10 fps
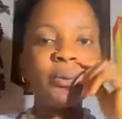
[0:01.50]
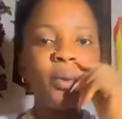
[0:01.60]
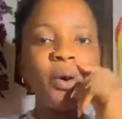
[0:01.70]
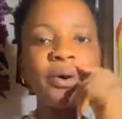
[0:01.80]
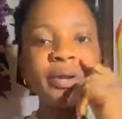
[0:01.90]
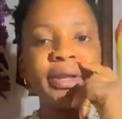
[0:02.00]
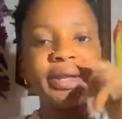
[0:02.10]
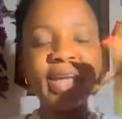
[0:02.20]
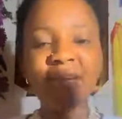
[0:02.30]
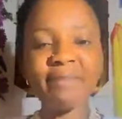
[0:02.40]
Good
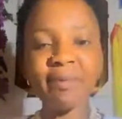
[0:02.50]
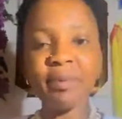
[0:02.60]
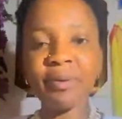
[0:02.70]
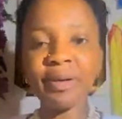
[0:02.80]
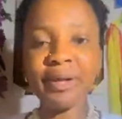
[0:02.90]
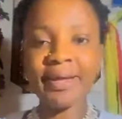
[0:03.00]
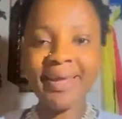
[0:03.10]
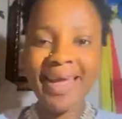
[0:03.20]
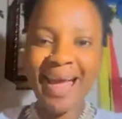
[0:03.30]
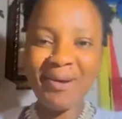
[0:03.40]
morning, everybody.
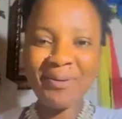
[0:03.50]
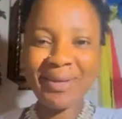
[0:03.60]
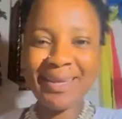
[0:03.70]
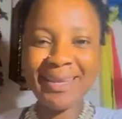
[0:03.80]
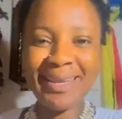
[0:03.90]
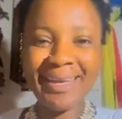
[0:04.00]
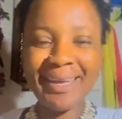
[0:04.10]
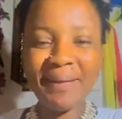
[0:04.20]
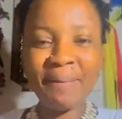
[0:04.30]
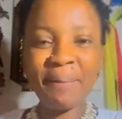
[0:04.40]
How are
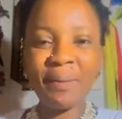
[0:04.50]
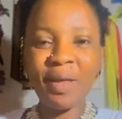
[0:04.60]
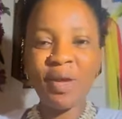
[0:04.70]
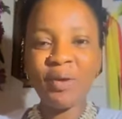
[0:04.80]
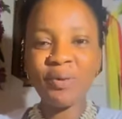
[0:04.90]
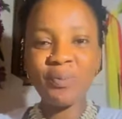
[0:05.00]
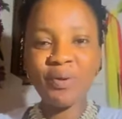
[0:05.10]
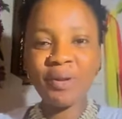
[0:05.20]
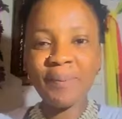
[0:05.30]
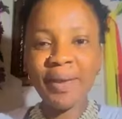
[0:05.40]
they? Good
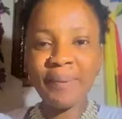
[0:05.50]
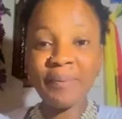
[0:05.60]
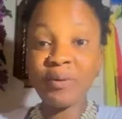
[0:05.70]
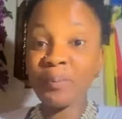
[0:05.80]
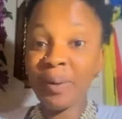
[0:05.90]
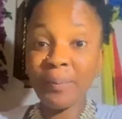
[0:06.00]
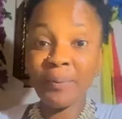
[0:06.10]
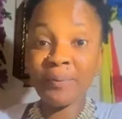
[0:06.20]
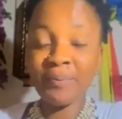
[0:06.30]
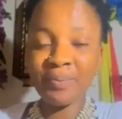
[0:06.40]
morning, my good
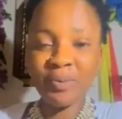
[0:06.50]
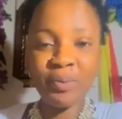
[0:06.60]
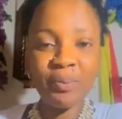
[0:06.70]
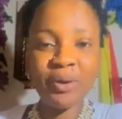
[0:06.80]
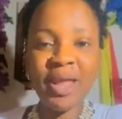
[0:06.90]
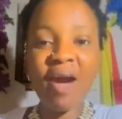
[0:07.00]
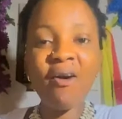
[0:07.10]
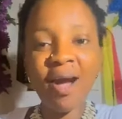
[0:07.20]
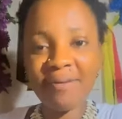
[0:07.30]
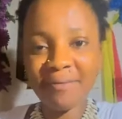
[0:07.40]
people. Good morning,
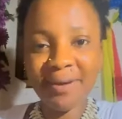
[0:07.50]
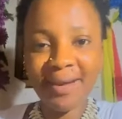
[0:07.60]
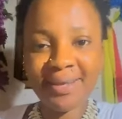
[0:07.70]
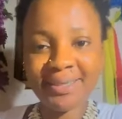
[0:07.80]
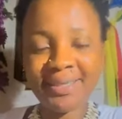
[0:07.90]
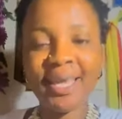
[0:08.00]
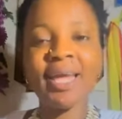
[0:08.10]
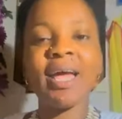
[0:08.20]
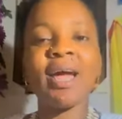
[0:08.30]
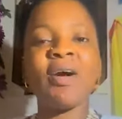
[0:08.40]
all Africans.
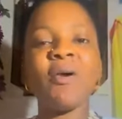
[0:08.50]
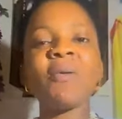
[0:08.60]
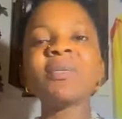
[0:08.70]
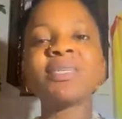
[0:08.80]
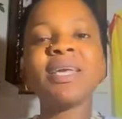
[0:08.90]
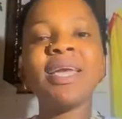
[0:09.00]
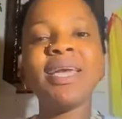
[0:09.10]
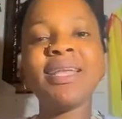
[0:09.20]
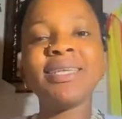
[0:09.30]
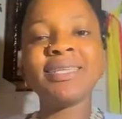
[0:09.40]
Once
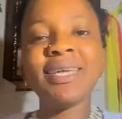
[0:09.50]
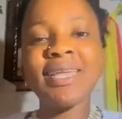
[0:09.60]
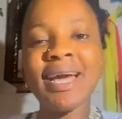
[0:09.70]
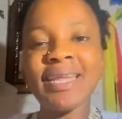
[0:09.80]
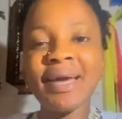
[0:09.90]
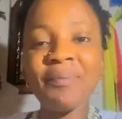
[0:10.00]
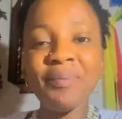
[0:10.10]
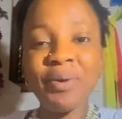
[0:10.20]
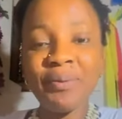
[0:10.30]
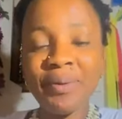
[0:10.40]
again, it's still the
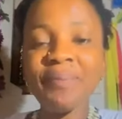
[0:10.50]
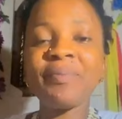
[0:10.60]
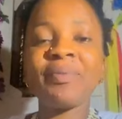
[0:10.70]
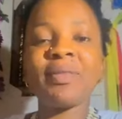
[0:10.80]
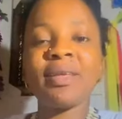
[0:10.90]
Adam Miri,